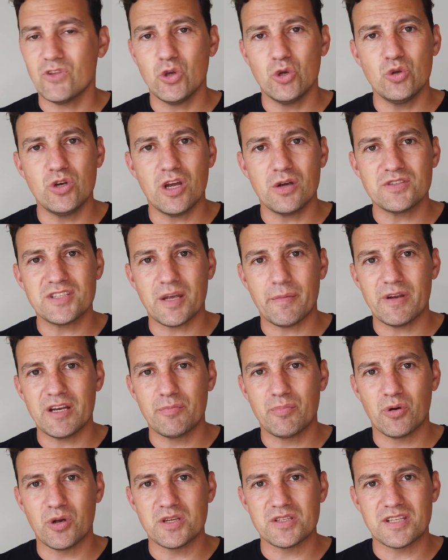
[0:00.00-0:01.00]
who knows how
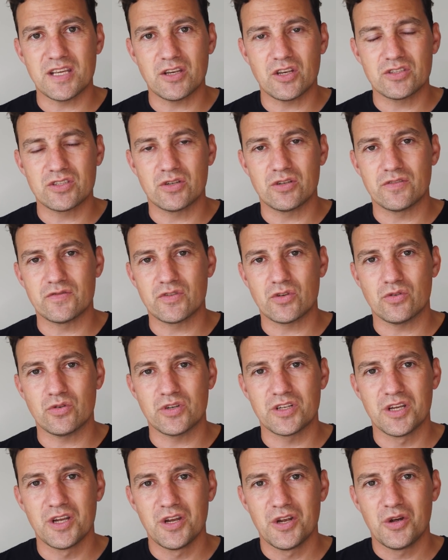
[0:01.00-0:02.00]
many points they could have
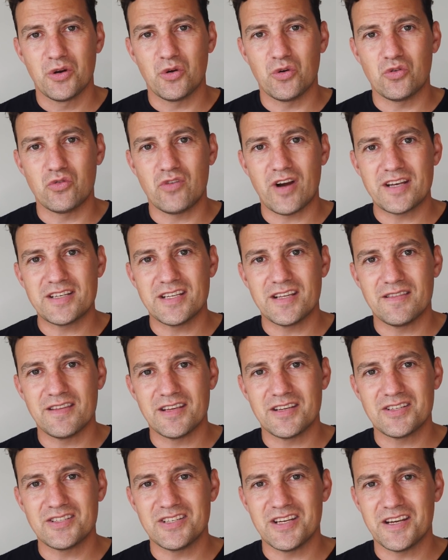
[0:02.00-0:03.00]
scored already
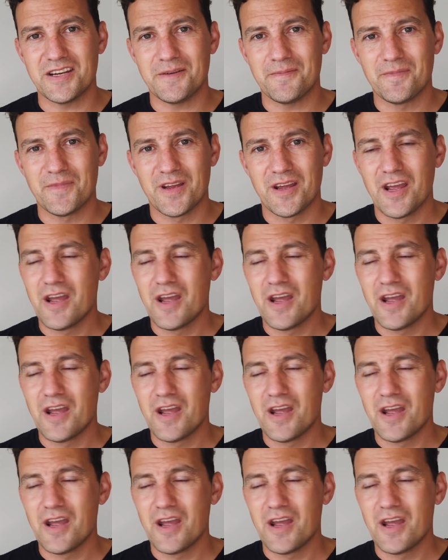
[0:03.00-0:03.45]
this year.